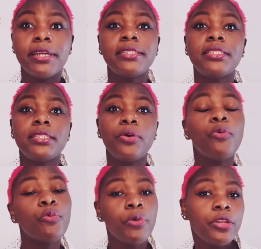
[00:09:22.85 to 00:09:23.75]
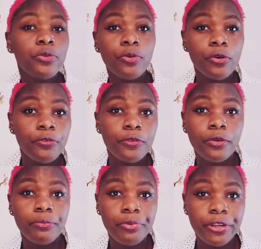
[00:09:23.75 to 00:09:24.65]
but when you go
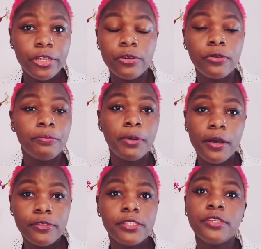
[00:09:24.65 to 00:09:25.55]
for a break or pause,